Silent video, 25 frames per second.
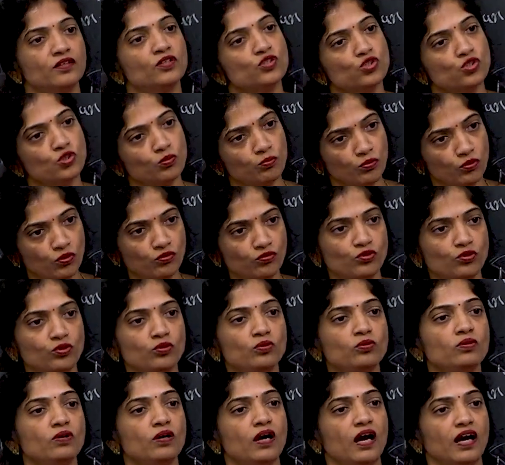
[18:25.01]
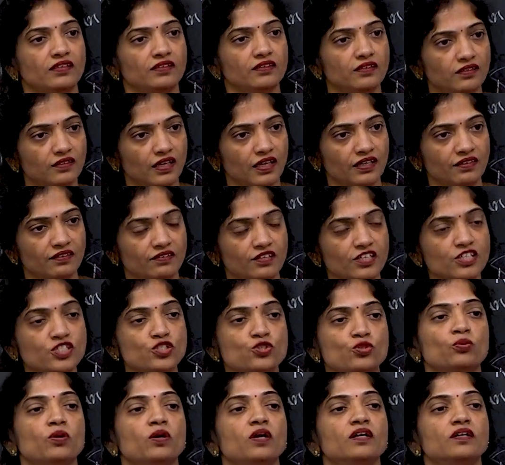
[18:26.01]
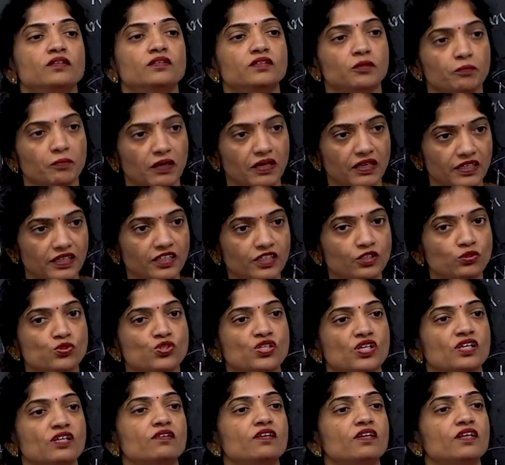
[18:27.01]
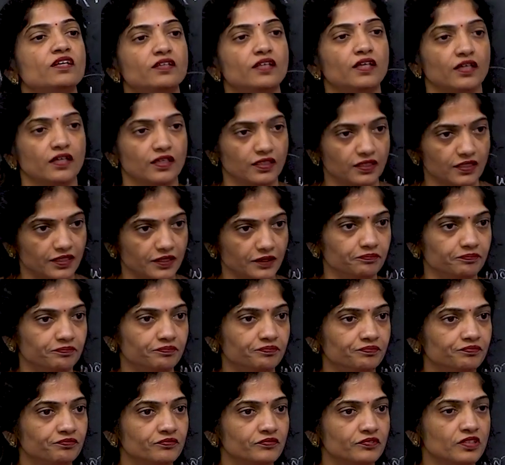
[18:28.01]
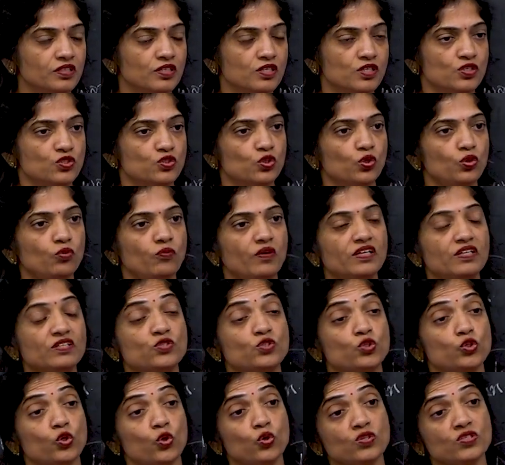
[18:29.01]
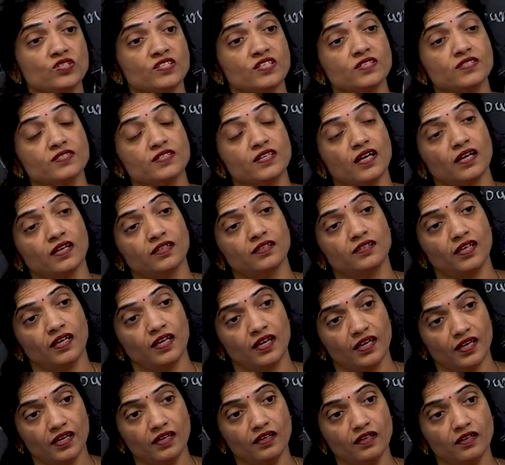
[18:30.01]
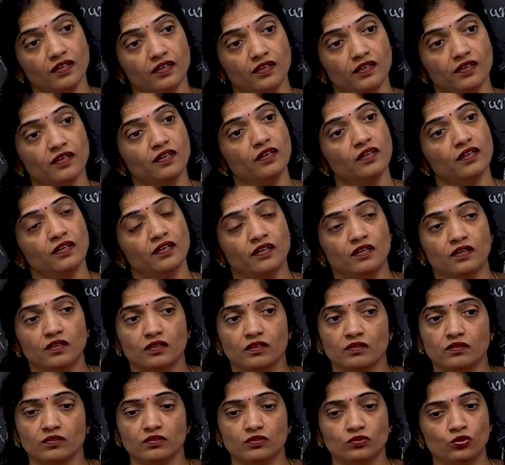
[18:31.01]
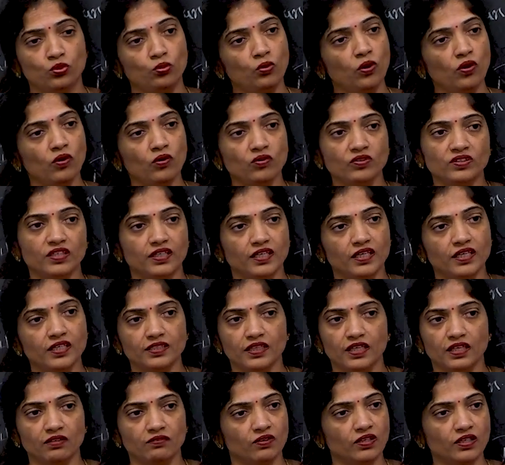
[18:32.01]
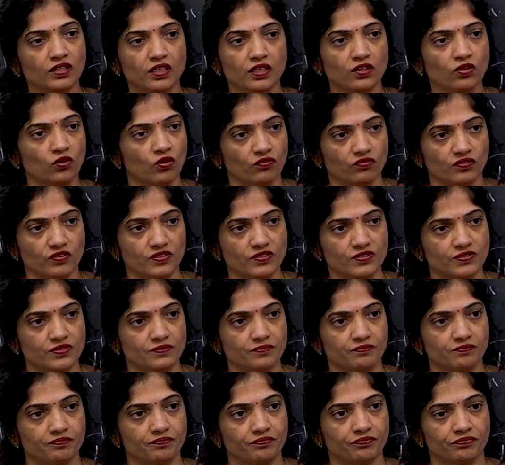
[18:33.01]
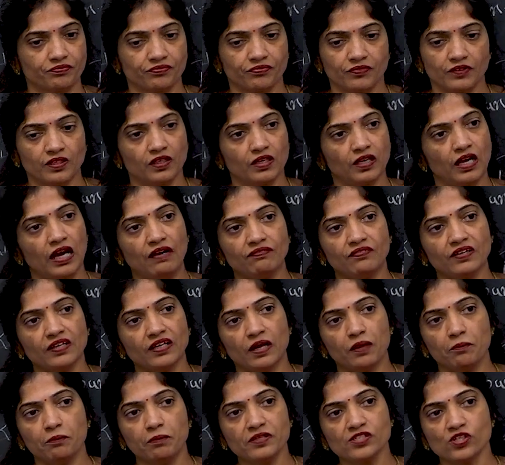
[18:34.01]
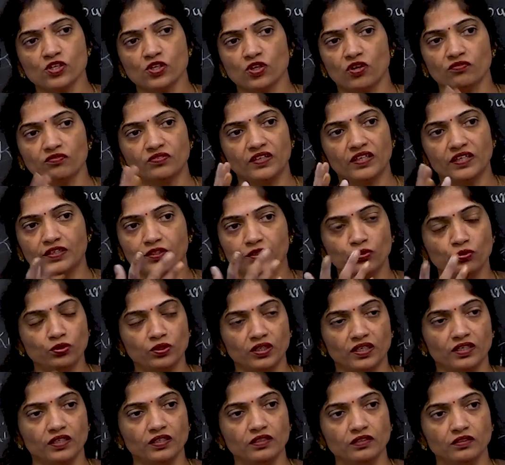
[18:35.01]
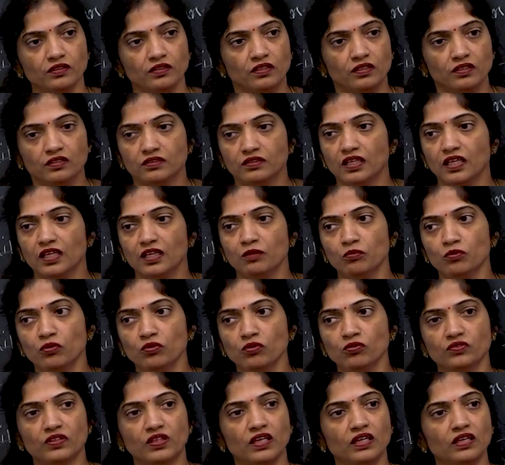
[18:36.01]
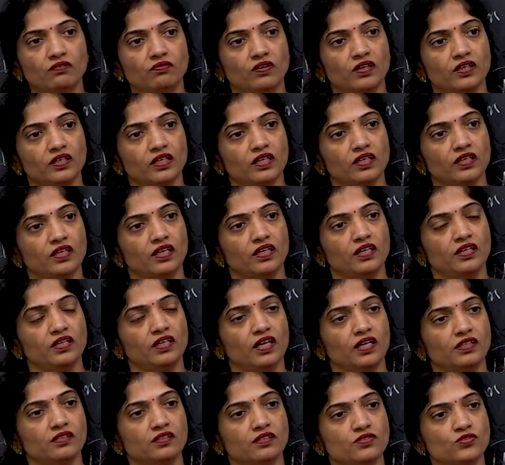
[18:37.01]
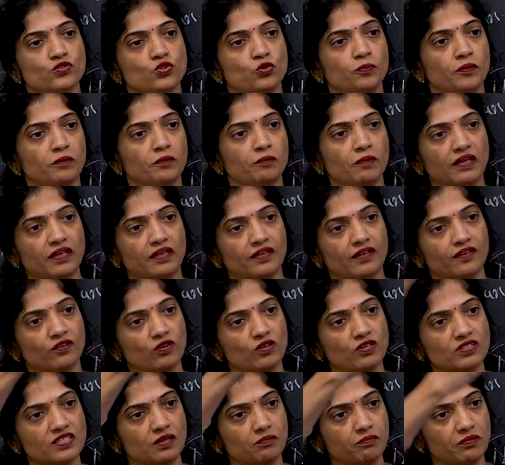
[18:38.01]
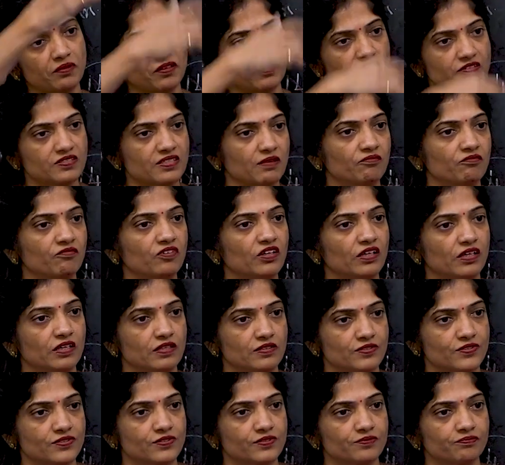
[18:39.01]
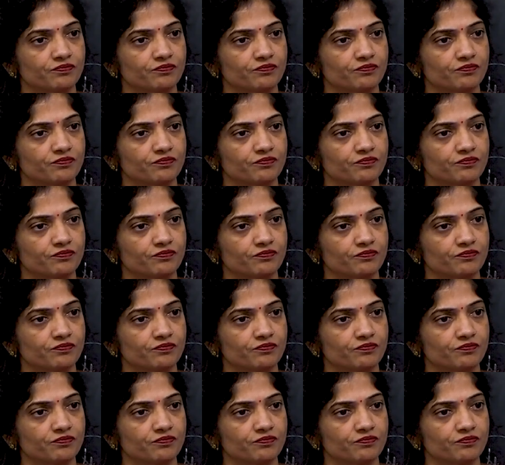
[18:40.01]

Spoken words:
to move to other countries to earn the money, to generate the income. So when sources are there, throughout the day they'll work in office. After completion of their duty, they'll work in any other supermarket or somewhere else.